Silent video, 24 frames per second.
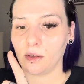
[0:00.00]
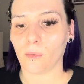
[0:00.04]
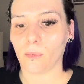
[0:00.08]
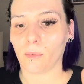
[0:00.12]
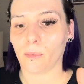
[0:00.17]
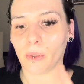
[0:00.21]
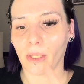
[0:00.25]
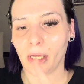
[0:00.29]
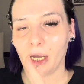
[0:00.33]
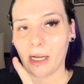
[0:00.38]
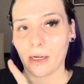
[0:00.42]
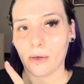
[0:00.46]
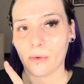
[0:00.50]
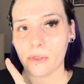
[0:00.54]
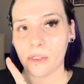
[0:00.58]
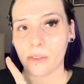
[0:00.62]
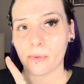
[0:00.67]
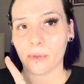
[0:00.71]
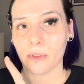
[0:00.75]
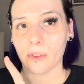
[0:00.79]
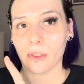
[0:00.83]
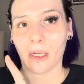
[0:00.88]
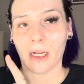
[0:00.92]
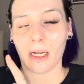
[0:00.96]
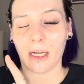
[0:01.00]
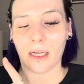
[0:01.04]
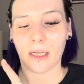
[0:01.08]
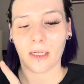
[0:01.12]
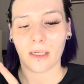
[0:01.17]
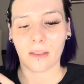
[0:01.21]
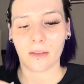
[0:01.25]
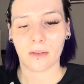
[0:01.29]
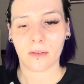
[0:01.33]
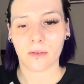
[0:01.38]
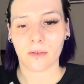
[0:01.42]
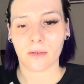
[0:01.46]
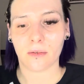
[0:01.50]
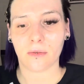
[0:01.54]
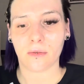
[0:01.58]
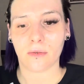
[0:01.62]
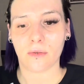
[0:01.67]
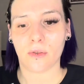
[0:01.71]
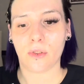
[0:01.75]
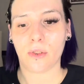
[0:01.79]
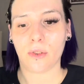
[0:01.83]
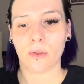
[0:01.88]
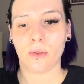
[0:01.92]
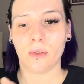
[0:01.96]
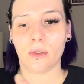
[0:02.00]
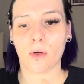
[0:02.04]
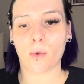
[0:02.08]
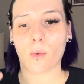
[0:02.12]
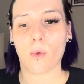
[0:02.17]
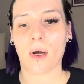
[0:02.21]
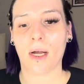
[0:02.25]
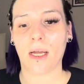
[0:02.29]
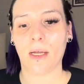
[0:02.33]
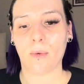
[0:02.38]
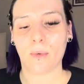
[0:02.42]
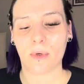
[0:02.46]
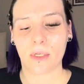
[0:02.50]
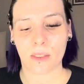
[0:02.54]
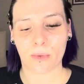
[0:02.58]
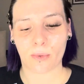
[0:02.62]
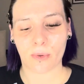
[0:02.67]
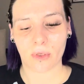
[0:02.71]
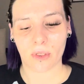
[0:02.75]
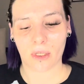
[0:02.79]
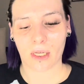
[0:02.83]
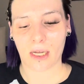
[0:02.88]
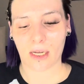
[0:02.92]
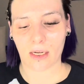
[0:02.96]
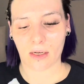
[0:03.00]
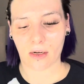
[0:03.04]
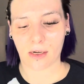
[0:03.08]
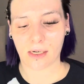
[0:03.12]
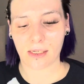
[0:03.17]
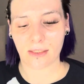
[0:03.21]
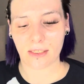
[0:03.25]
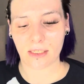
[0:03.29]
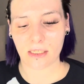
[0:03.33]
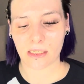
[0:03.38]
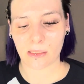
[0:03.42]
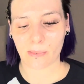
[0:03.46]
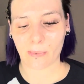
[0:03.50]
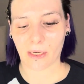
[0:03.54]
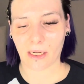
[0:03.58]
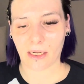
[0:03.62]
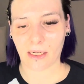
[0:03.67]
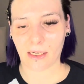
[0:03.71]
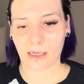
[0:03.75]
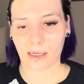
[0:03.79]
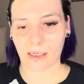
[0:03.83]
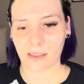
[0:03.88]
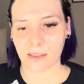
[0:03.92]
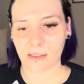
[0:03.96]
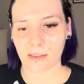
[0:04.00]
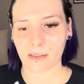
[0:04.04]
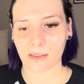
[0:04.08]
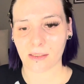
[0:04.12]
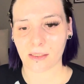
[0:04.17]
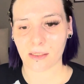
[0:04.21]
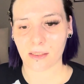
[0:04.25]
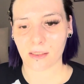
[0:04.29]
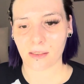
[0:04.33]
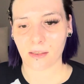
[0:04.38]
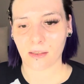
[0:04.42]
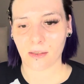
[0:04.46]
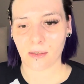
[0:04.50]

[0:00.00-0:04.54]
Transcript: Black whisper light, do the white whisper light on the spines,